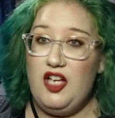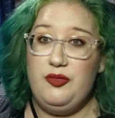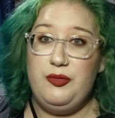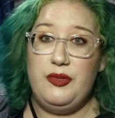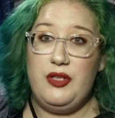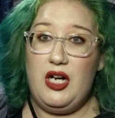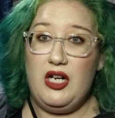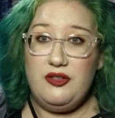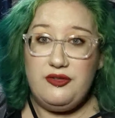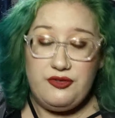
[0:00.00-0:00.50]
I've
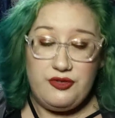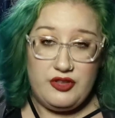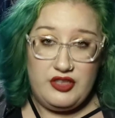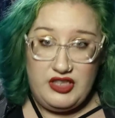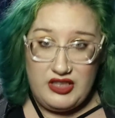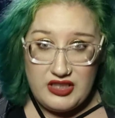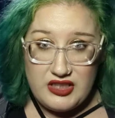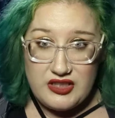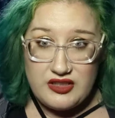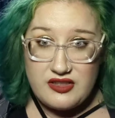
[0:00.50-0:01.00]
been off for
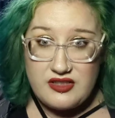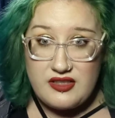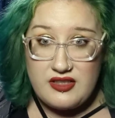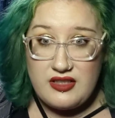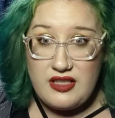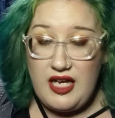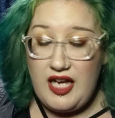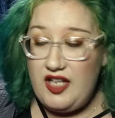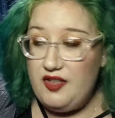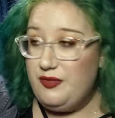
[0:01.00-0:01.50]
years.
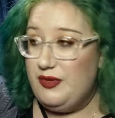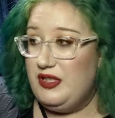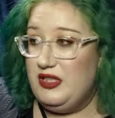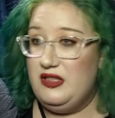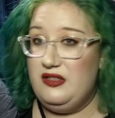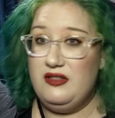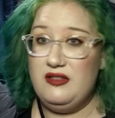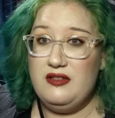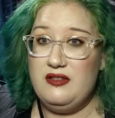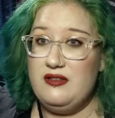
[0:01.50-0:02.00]
I've
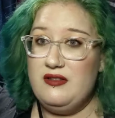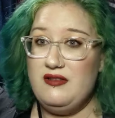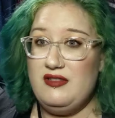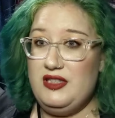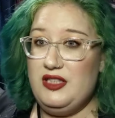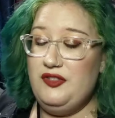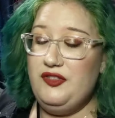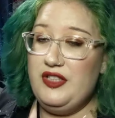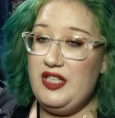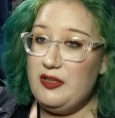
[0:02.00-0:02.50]
been
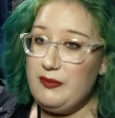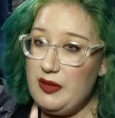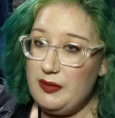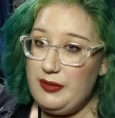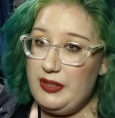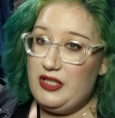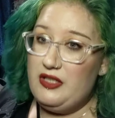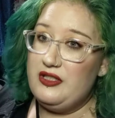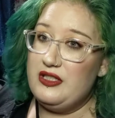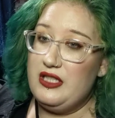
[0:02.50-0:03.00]
living at
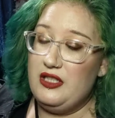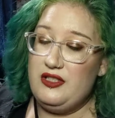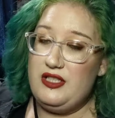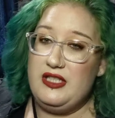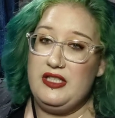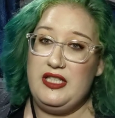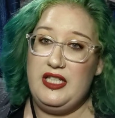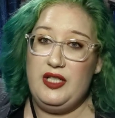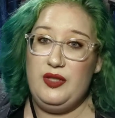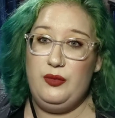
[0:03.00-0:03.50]
my parents' house
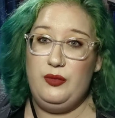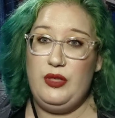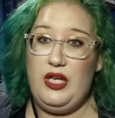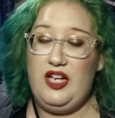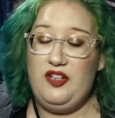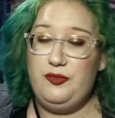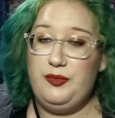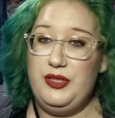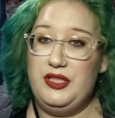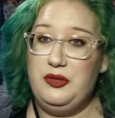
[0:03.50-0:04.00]
because they
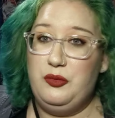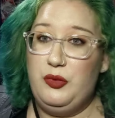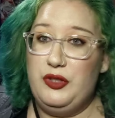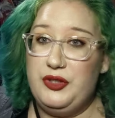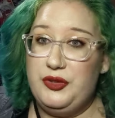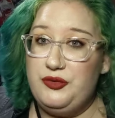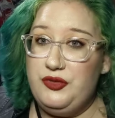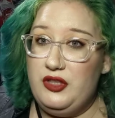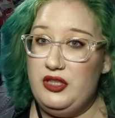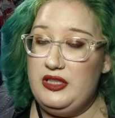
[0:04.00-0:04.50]
have been
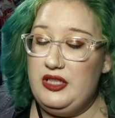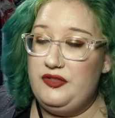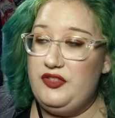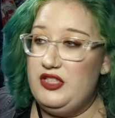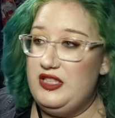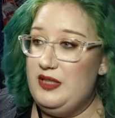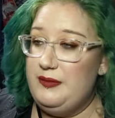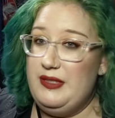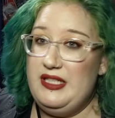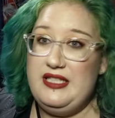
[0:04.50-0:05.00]
wonderful enough
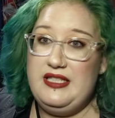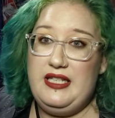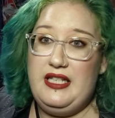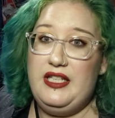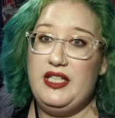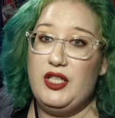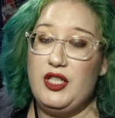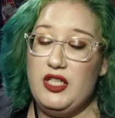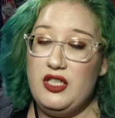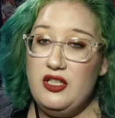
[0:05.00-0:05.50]
to let me
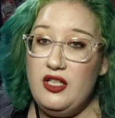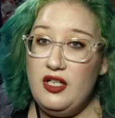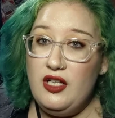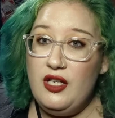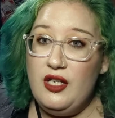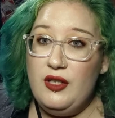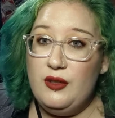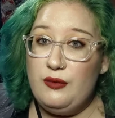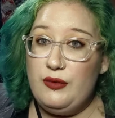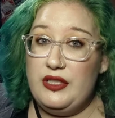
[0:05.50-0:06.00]
stay here
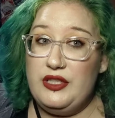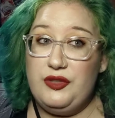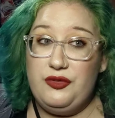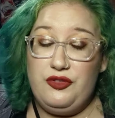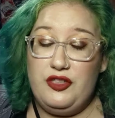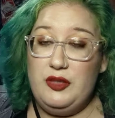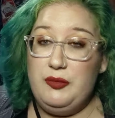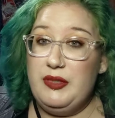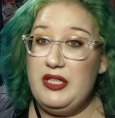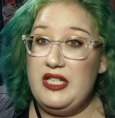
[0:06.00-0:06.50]
rent
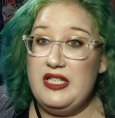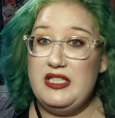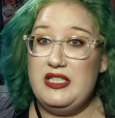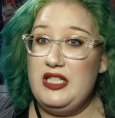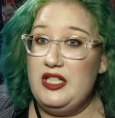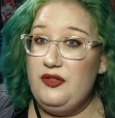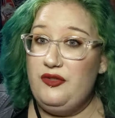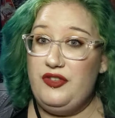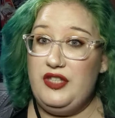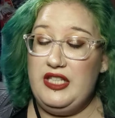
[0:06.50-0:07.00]
free
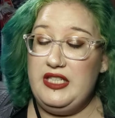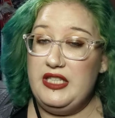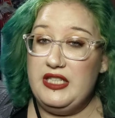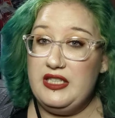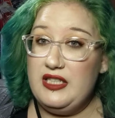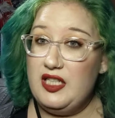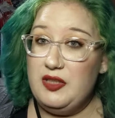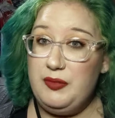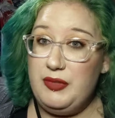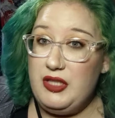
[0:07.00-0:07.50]
because if they
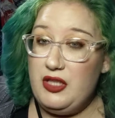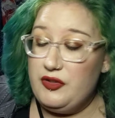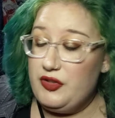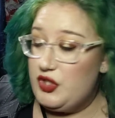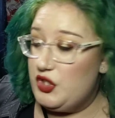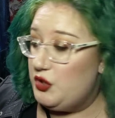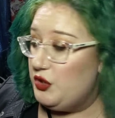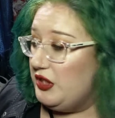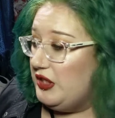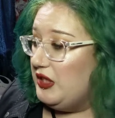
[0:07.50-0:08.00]
didn't, I'd be on
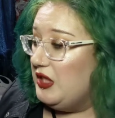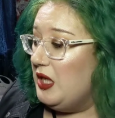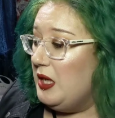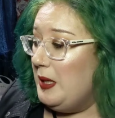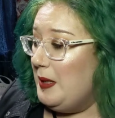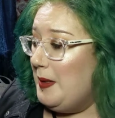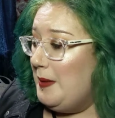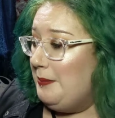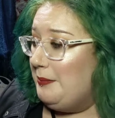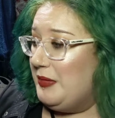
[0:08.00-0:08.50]
the street.
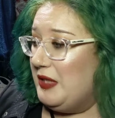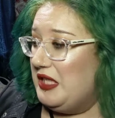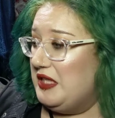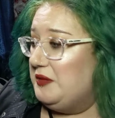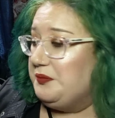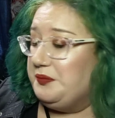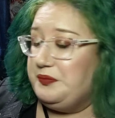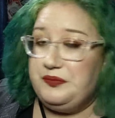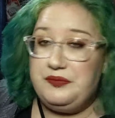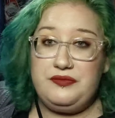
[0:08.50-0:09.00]

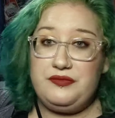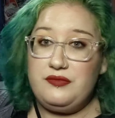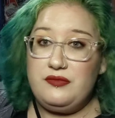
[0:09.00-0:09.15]
But